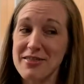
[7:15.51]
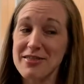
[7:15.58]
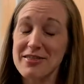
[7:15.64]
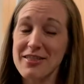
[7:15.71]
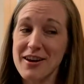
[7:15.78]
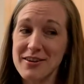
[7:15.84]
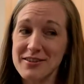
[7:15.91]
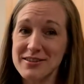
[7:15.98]

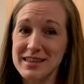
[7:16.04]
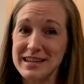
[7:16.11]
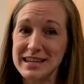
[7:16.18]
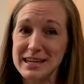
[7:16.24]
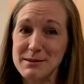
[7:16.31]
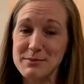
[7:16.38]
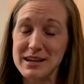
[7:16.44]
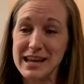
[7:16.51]
longer than
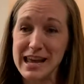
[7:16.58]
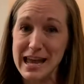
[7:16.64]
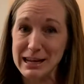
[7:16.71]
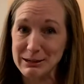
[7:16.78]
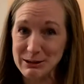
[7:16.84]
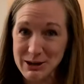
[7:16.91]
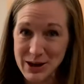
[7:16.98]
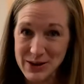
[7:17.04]
anybody I
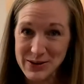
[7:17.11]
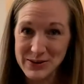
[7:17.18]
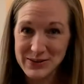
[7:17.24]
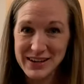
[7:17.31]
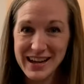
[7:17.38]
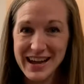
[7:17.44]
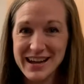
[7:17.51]
know.